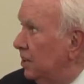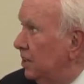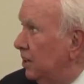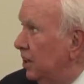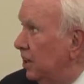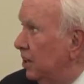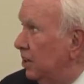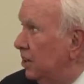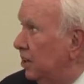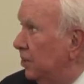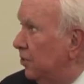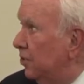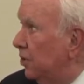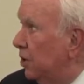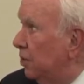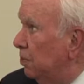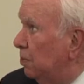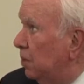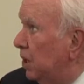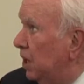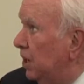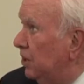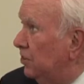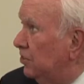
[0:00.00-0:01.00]
in different
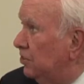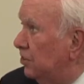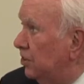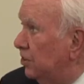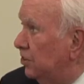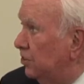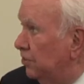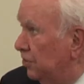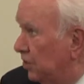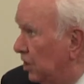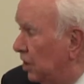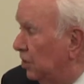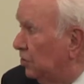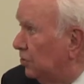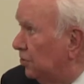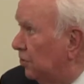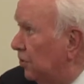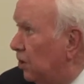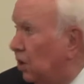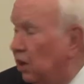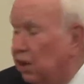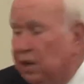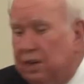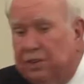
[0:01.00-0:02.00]
places. This
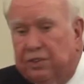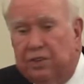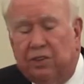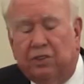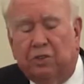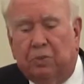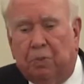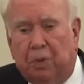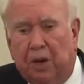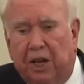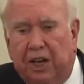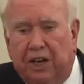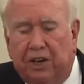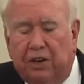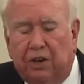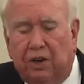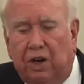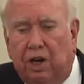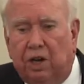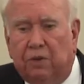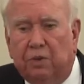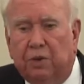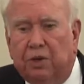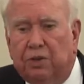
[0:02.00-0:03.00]
floral display
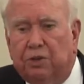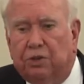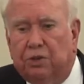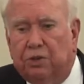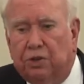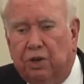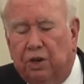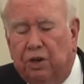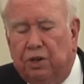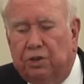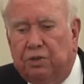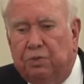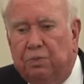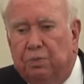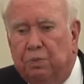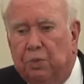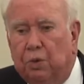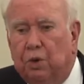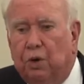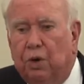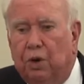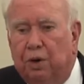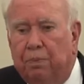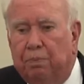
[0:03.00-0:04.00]
hall, which George
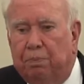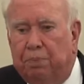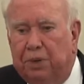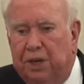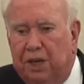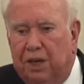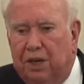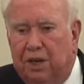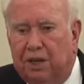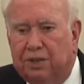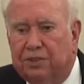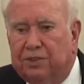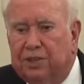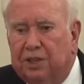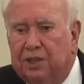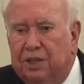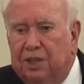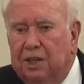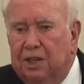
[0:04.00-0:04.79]
Moore built,